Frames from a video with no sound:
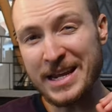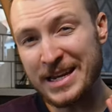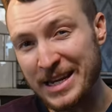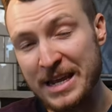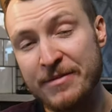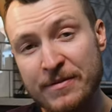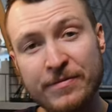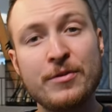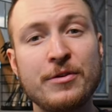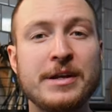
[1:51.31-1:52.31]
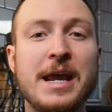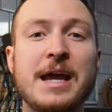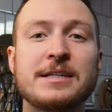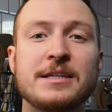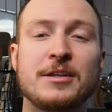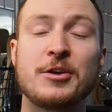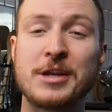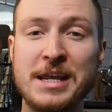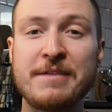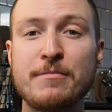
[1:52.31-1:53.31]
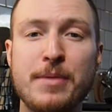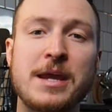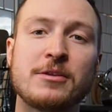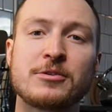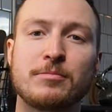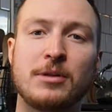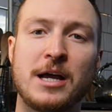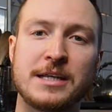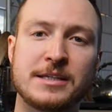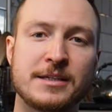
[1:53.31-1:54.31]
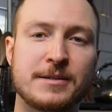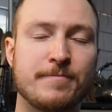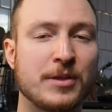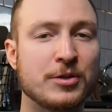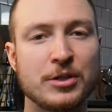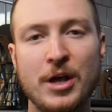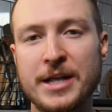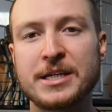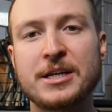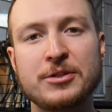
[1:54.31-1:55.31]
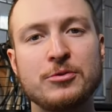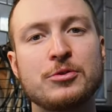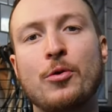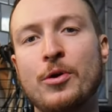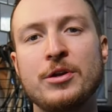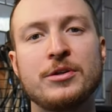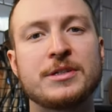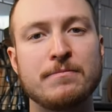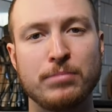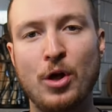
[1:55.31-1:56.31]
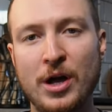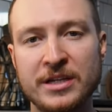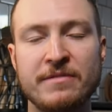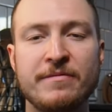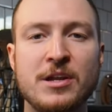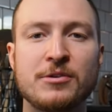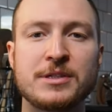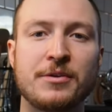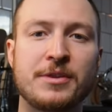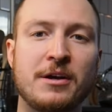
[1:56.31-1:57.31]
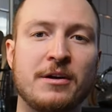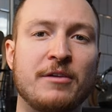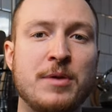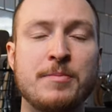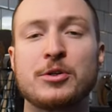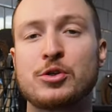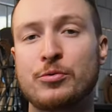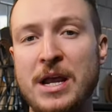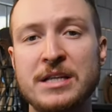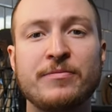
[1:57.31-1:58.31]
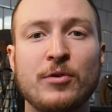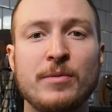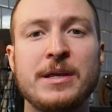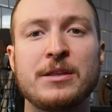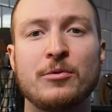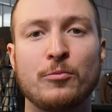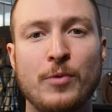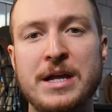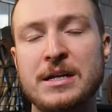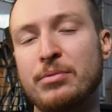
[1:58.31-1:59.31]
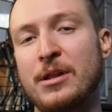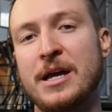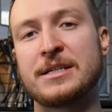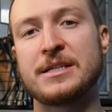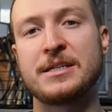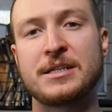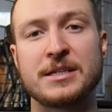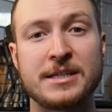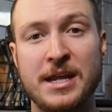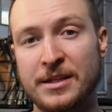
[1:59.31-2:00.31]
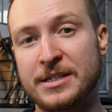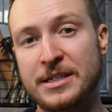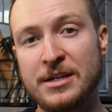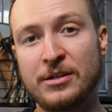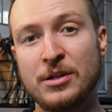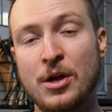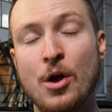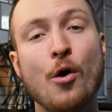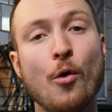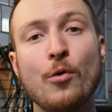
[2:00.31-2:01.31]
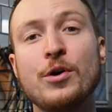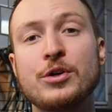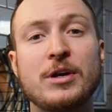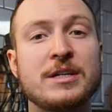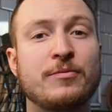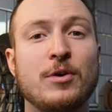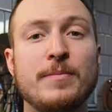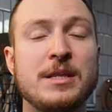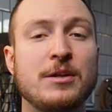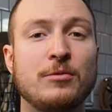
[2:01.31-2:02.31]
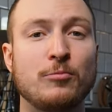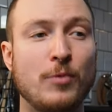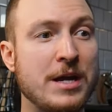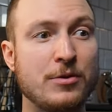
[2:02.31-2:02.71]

it even further yet, you can even paint those appliances. There's lots of good tutorials and blogs and videos out there of people transforming their white appliances to stainless steel, or transforming their white